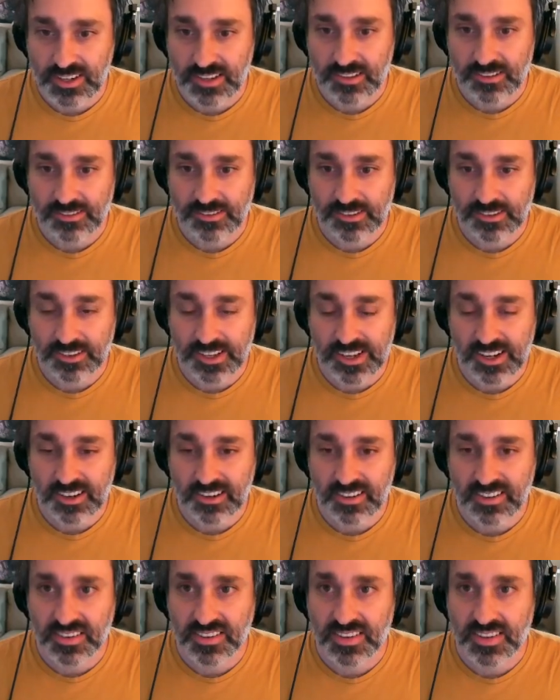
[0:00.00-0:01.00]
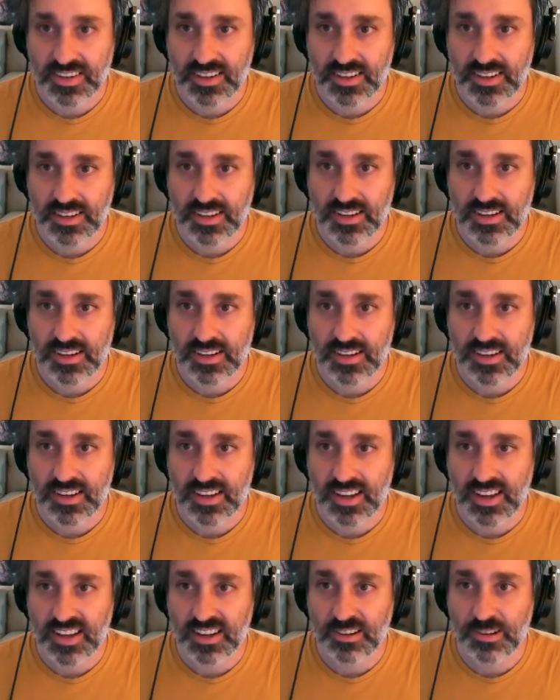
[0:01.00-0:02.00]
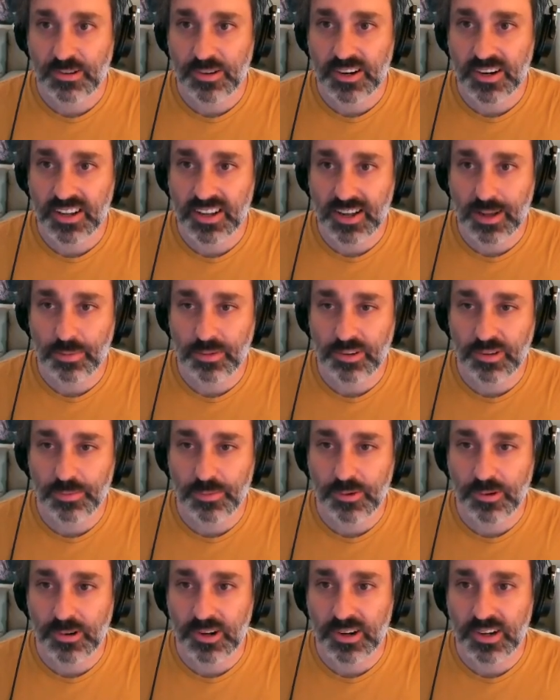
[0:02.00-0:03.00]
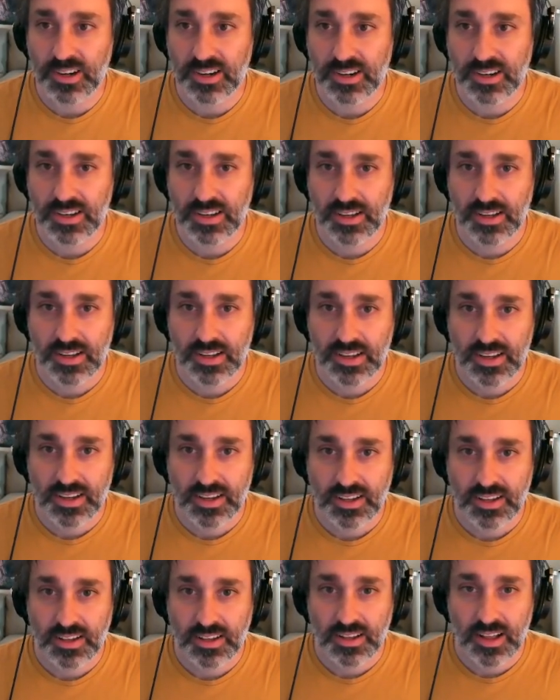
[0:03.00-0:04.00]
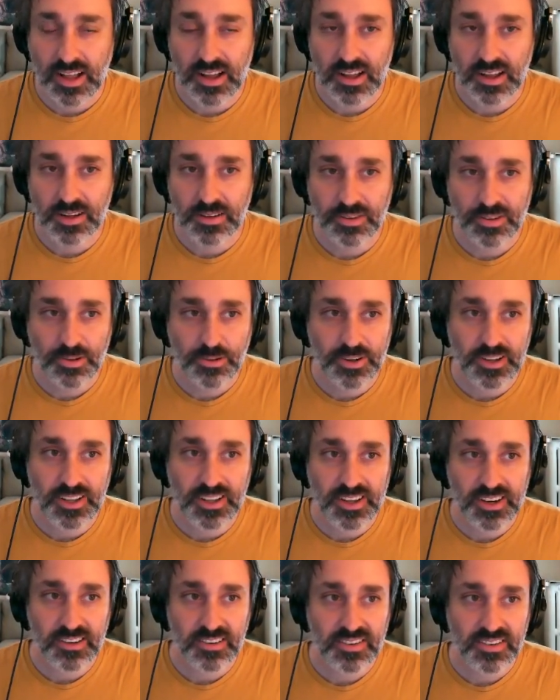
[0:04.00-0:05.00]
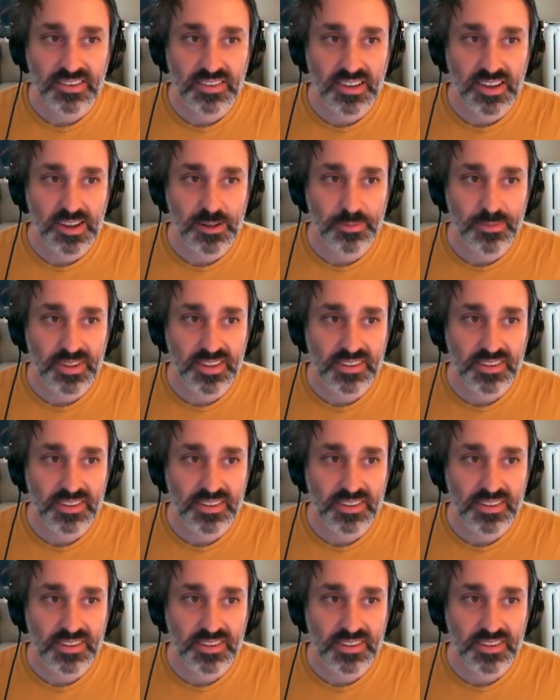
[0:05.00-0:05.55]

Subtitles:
all of our layers and load in a couple more 2D layers. This